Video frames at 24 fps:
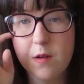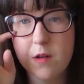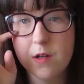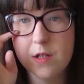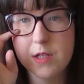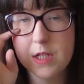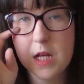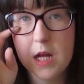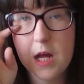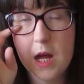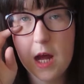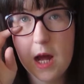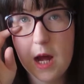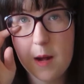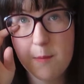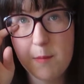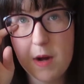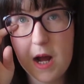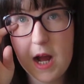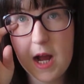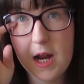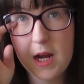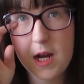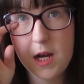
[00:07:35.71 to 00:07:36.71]
because
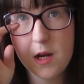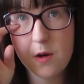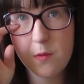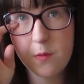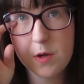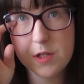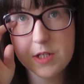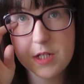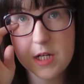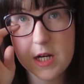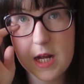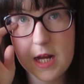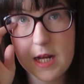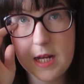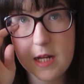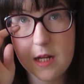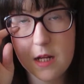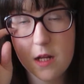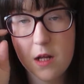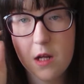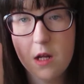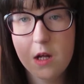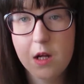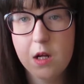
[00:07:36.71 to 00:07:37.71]
my eyeliner wasn't
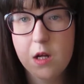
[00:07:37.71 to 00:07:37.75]
like